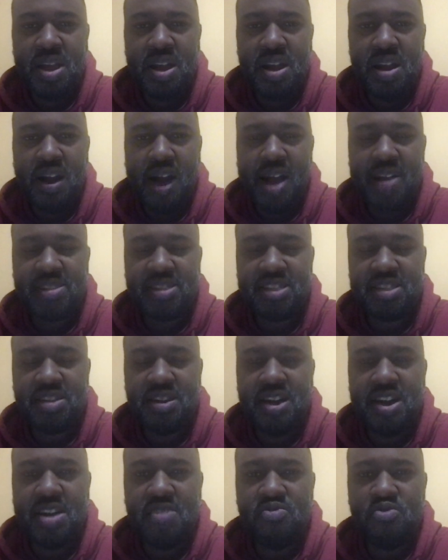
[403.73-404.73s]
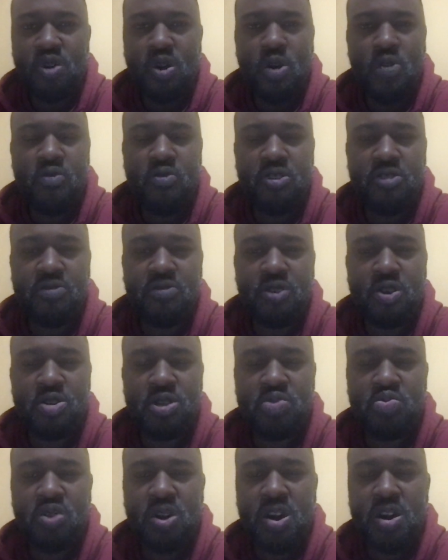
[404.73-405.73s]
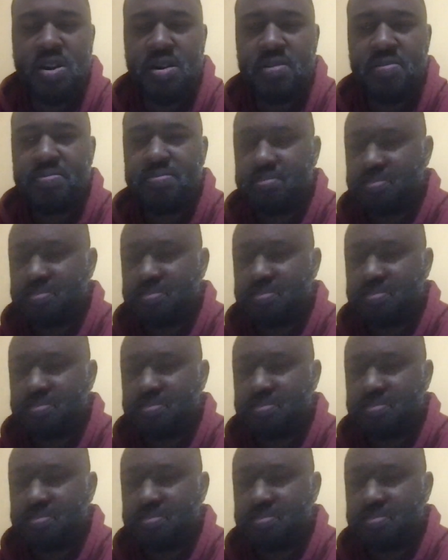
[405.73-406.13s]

All right, so let's go ahead and roll for the first word.